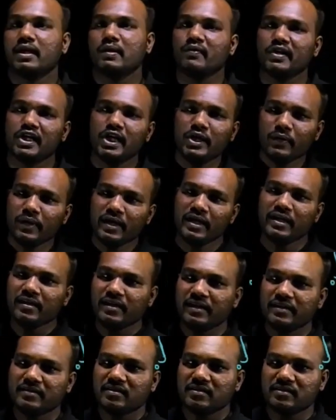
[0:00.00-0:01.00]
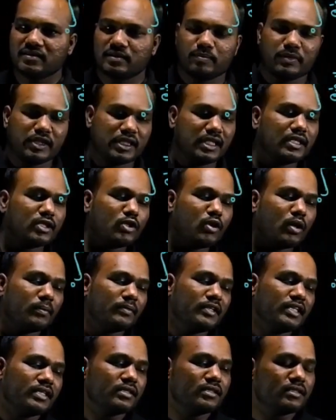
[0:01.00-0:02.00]
We need to integrate this, but the
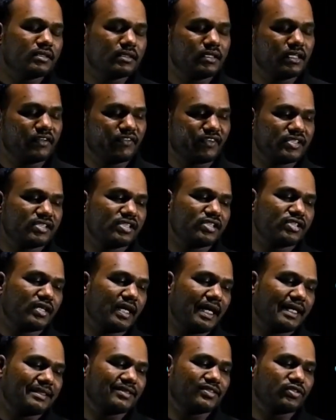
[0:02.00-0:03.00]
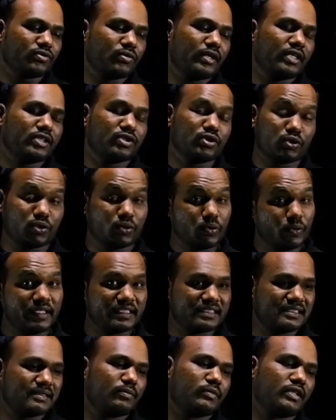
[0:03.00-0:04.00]
denominator differentiation s square is
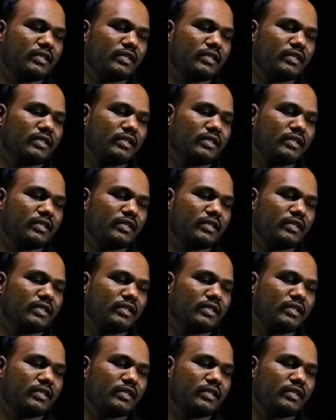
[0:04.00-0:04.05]
2s,